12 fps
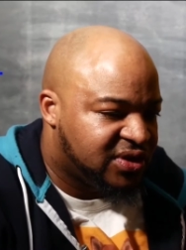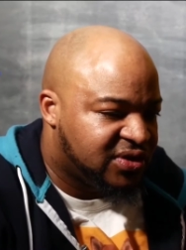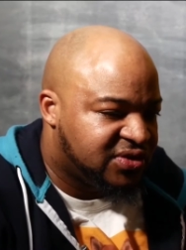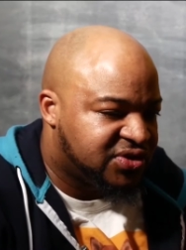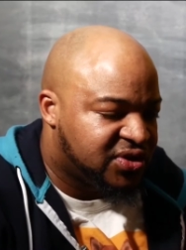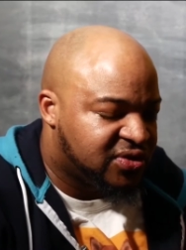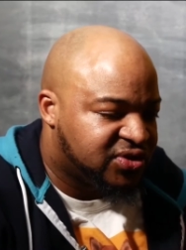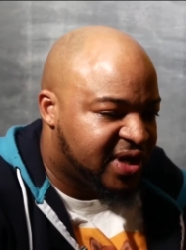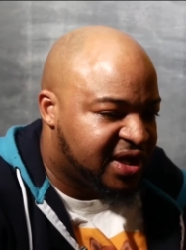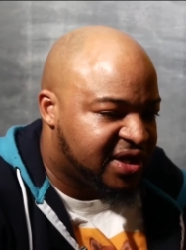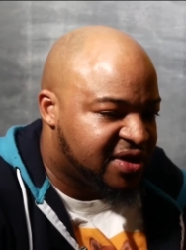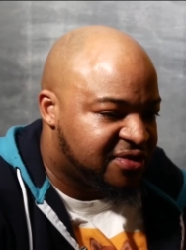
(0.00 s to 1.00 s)
you still
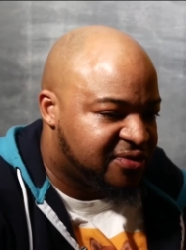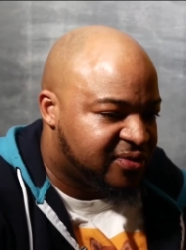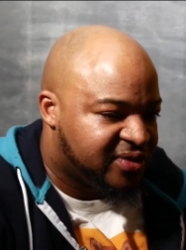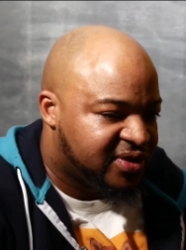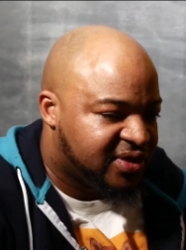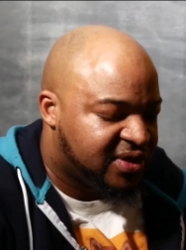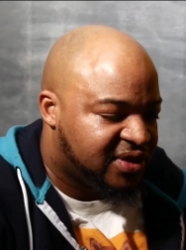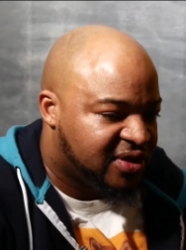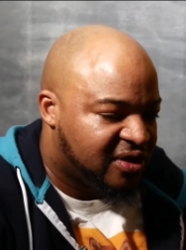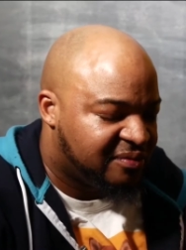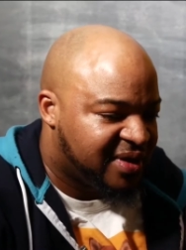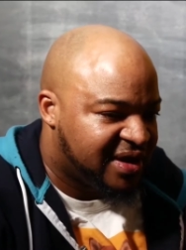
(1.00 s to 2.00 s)
try to get through it. You
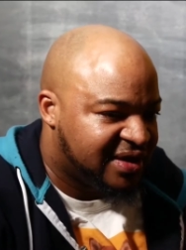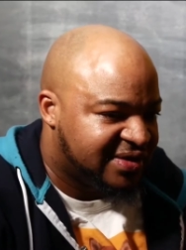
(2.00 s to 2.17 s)
know what I mean?